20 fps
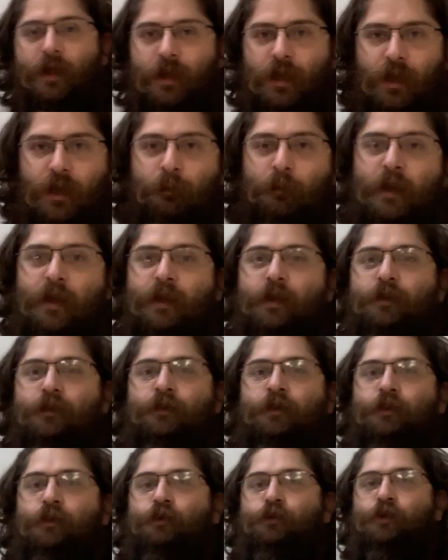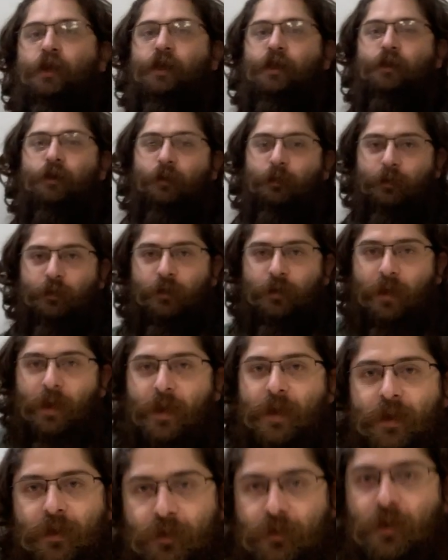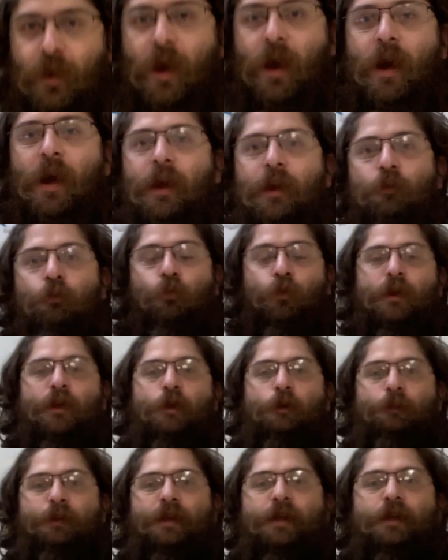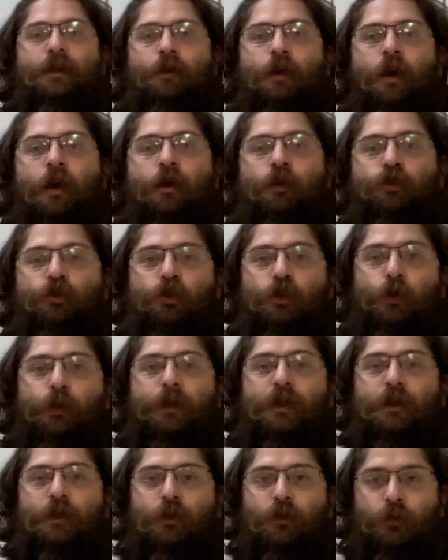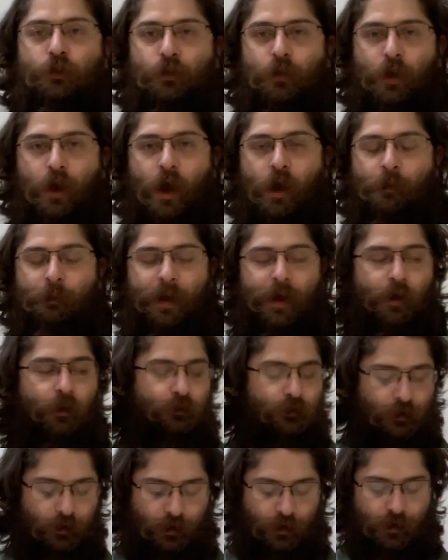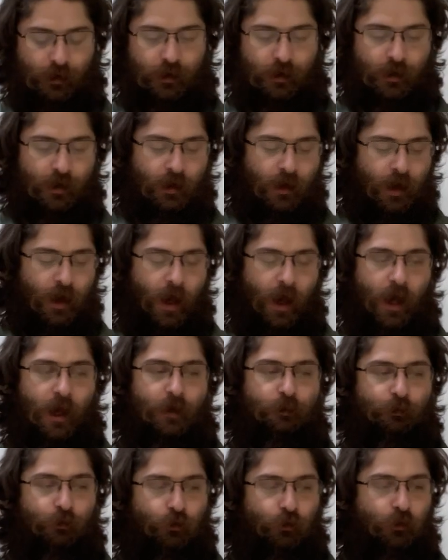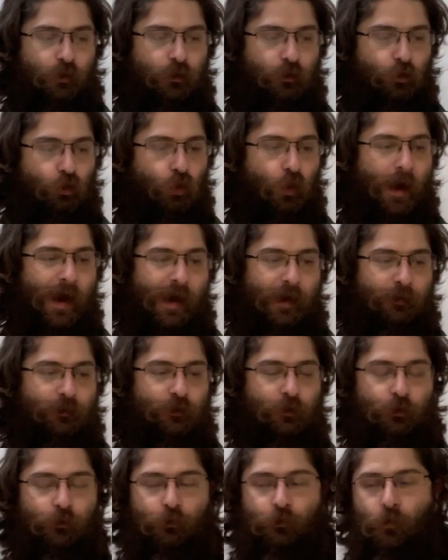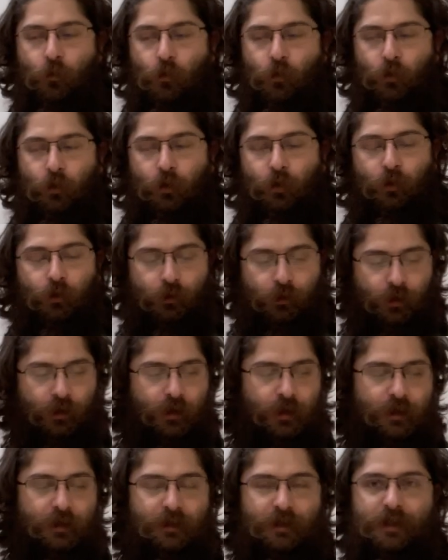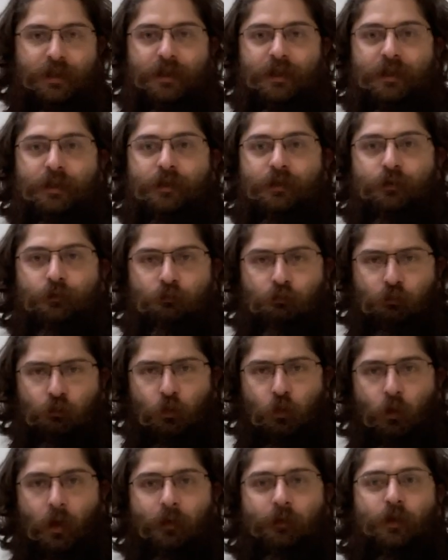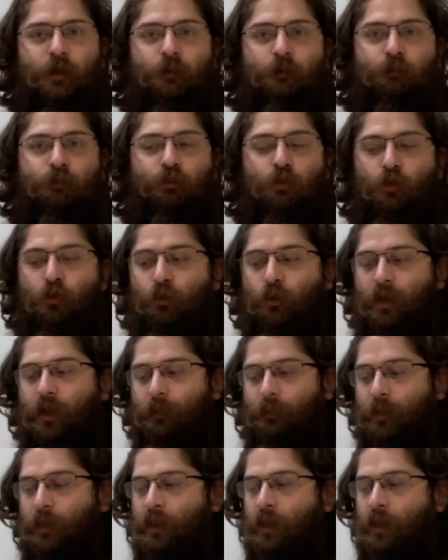name is Jacob, and I will be showing you about the April craft for the teen crafting program.